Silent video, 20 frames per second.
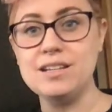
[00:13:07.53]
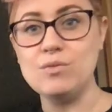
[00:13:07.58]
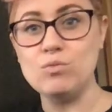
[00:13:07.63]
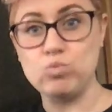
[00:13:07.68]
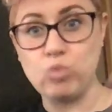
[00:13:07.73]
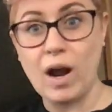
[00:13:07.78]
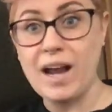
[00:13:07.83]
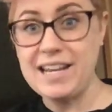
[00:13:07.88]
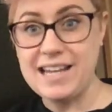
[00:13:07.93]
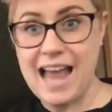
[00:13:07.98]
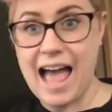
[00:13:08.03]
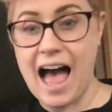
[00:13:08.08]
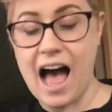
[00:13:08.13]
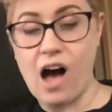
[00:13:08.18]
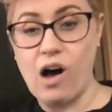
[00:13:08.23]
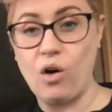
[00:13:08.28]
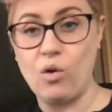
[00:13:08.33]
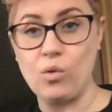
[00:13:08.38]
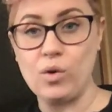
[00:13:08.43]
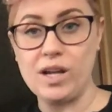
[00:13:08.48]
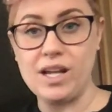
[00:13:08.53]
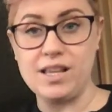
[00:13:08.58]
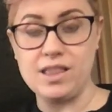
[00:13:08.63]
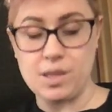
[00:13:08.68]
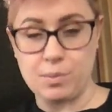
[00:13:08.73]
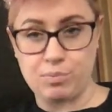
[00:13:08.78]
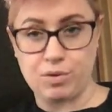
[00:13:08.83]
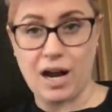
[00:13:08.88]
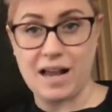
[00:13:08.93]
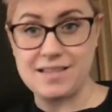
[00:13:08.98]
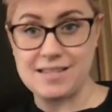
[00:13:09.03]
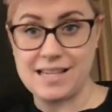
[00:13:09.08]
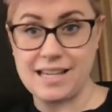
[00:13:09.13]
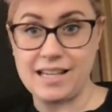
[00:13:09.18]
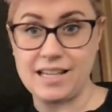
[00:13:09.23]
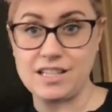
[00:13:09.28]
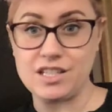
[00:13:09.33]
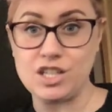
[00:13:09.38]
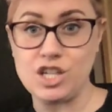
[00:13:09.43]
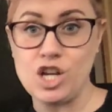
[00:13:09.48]
right now in the
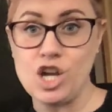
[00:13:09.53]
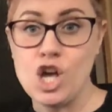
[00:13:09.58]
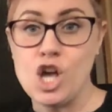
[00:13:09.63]
present.